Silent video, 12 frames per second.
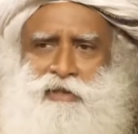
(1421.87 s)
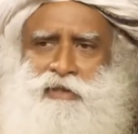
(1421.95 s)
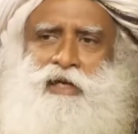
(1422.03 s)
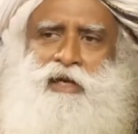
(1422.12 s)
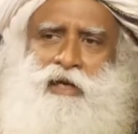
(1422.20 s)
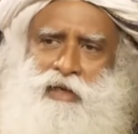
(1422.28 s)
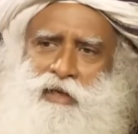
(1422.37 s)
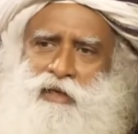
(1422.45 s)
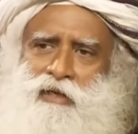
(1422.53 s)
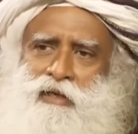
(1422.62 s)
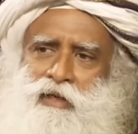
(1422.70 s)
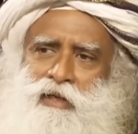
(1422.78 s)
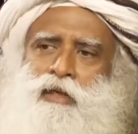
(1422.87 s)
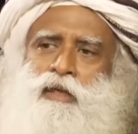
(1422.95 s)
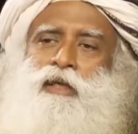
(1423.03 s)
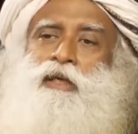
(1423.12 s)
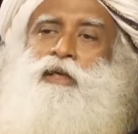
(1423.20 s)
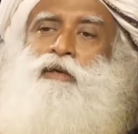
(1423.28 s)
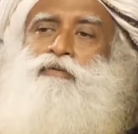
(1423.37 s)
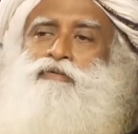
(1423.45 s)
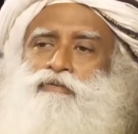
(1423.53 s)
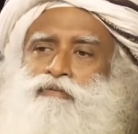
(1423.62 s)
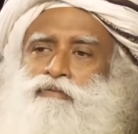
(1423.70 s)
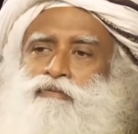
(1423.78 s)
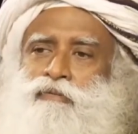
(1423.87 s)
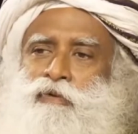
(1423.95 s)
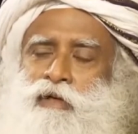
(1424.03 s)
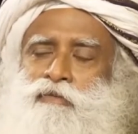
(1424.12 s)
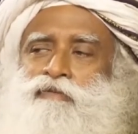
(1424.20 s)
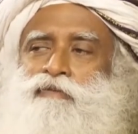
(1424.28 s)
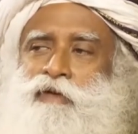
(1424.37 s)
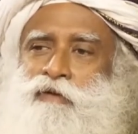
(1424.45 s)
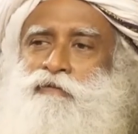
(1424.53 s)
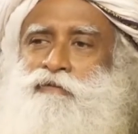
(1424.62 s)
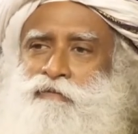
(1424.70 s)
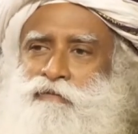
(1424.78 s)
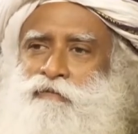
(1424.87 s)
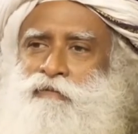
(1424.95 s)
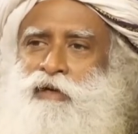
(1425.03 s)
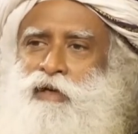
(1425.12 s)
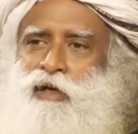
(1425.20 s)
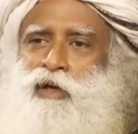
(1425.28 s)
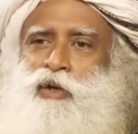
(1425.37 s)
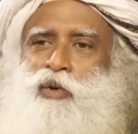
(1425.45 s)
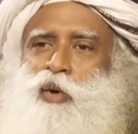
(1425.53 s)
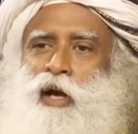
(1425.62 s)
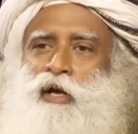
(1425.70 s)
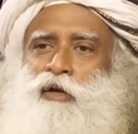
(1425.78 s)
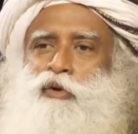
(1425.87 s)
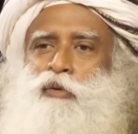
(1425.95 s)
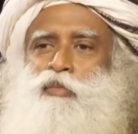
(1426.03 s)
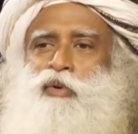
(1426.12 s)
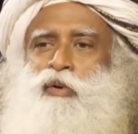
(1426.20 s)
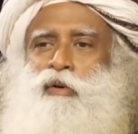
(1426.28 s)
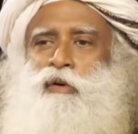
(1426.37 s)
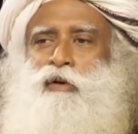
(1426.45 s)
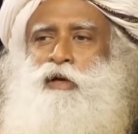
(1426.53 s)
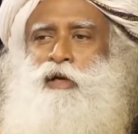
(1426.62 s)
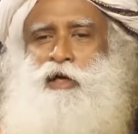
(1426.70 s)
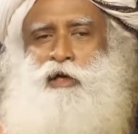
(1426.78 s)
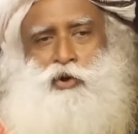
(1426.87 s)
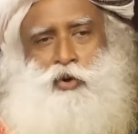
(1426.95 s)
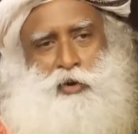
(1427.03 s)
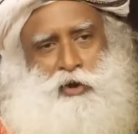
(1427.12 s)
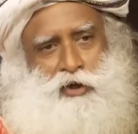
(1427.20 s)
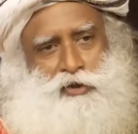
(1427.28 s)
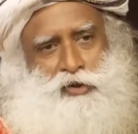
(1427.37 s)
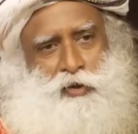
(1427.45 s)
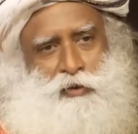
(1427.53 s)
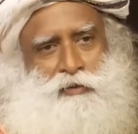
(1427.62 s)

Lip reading: are needed if you had your bull in total control.